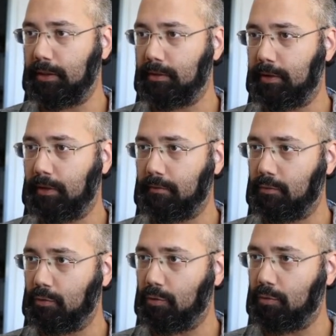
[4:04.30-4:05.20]
They have
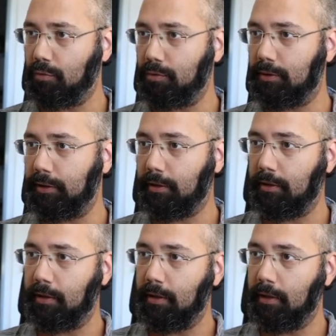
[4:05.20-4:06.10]
cool routes there.
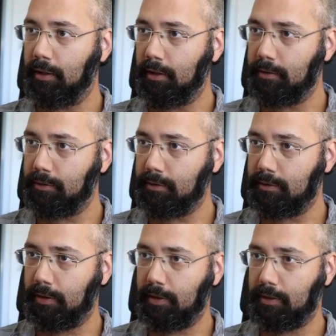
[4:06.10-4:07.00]
This is
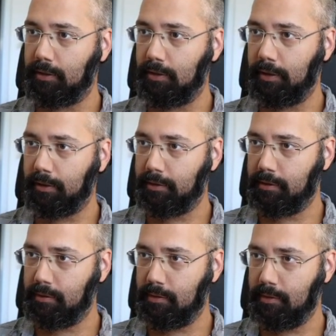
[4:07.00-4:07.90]
another, like, this
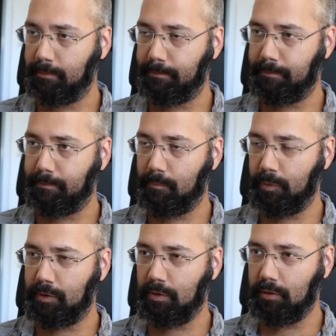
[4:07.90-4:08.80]
is the, we
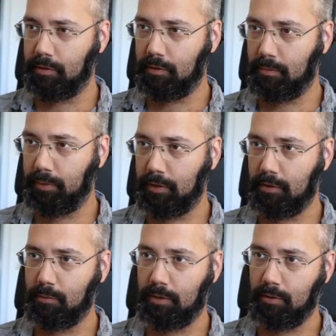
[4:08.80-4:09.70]
saw this in the
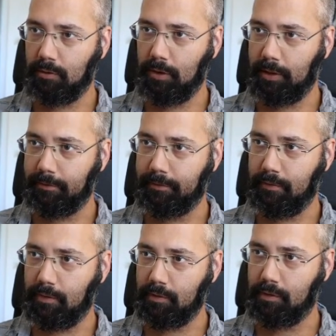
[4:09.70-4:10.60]
picture where on the left,
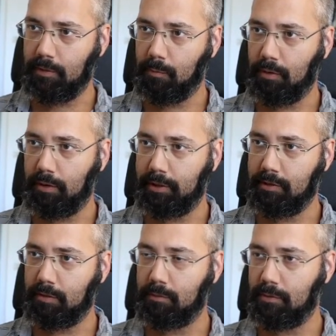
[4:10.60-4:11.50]
this is the wall I
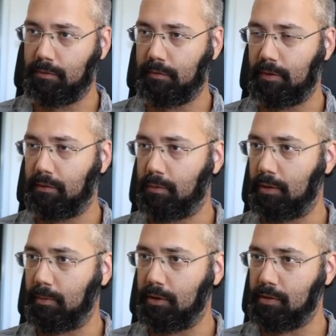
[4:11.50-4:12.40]
said was 15-20
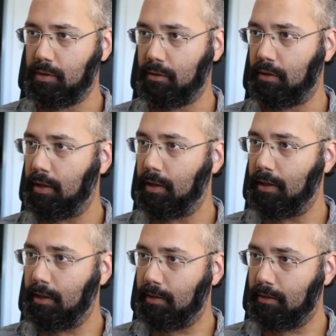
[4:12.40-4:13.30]
meters long.
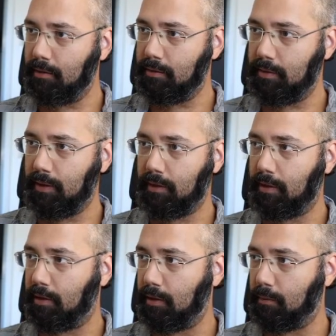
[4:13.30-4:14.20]
This is another
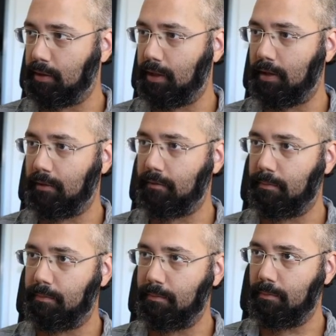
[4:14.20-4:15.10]
area where they have
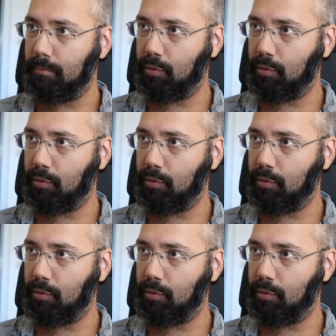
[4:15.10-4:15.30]
more